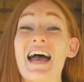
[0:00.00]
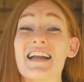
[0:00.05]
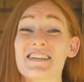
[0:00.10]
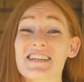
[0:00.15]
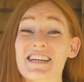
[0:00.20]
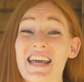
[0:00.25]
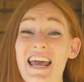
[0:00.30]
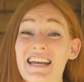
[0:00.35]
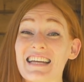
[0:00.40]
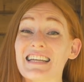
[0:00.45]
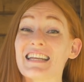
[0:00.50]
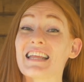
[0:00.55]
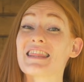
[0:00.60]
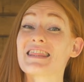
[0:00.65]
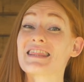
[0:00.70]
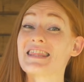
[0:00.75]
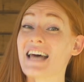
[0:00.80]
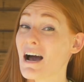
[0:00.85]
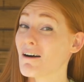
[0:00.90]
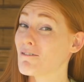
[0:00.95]
educated
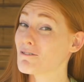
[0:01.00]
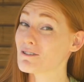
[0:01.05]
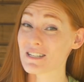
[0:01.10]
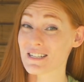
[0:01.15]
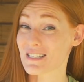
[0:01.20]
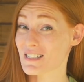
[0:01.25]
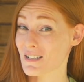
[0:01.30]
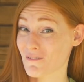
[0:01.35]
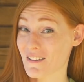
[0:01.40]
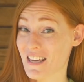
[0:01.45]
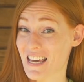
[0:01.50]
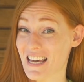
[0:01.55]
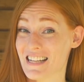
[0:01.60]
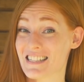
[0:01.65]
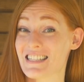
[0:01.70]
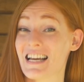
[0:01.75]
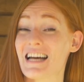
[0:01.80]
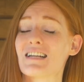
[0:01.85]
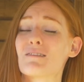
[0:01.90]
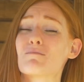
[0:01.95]
thousands of
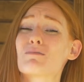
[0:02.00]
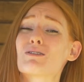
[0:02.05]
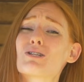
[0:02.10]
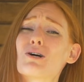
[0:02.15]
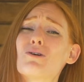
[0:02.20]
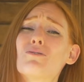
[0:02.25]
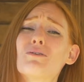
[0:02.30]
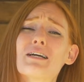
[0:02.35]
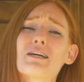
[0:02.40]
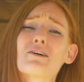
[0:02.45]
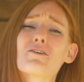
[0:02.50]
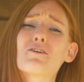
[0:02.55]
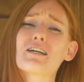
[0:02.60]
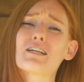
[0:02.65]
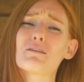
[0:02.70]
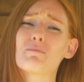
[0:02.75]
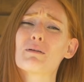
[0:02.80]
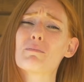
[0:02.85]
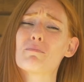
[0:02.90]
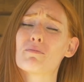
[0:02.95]
kids, and I'm so
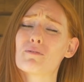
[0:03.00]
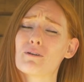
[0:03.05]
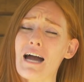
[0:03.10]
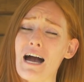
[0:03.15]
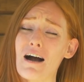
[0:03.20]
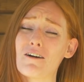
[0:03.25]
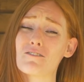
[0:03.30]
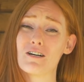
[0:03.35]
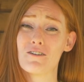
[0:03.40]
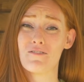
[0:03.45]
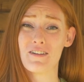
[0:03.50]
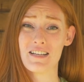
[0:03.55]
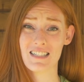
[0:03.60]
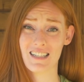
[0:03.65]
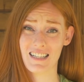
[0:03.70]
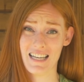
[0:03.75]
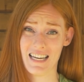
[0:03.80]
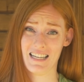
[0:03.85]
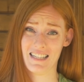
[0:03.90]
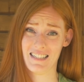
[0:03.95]
incredibly proud of his
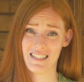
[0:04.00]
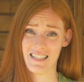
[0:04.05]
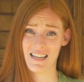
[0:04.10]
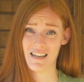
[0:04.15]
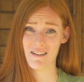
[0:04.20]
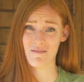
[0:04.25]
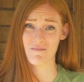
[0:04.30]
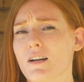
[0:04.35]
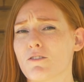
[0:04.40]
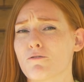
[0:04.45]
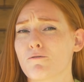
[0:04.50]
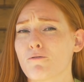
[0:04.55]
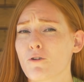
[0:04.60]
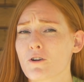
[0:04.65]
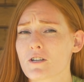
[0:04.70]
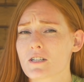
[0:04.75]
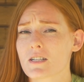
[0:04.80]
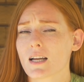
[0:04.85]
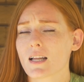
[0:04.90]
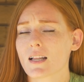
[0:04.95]
legacy.
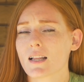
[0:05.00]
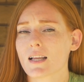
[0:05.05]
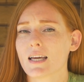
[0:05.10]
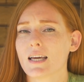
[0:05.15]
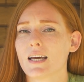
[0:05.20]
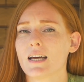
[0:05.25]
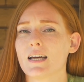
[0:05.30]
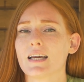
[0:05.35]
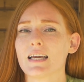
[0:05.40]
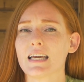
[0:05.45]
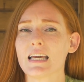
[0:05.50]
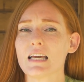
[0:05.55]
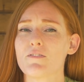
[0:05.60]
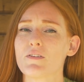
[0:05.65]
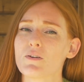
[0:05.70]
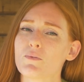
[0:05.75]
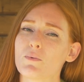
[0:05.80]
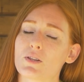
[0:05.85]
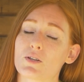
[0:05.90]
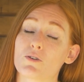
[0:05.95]
Unfortunately,
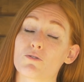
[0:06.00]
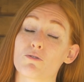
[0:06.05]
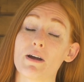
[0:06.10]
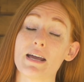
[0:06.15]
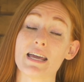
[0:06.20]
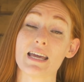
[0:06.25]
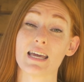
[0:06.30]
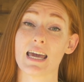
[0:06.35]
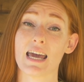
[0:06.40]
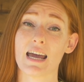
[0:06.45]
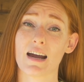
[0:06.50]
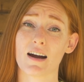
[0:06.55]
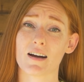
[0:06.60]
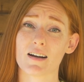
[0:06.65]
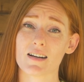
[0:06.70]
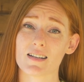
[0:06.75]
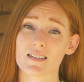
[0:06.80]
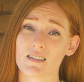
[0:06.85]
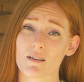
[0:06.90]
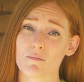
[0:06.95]
even with great
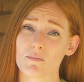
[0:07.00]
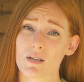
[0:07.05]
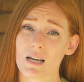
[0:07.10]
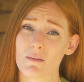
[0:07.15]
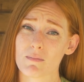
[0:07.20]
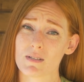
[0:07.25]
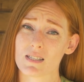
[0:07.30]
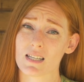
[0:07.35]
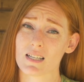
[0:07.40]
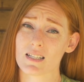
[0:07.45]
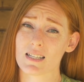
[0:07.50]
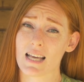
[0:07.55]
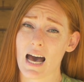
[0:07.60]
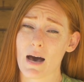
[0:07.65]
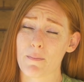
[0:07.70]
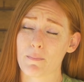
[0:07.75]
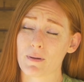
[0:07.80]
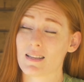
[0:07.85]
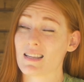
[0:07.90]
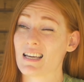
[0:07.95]
care, sometimes things
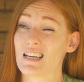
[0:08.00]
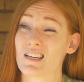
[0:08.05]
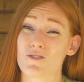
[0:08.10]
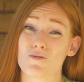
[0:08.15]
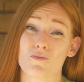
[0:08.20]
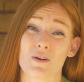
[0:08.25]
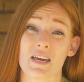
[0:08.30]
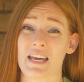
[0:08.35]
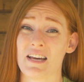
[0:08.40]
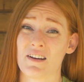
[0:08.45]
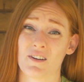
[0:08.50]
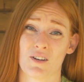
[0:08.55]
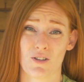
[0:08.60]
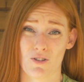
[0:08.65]
happen that you can't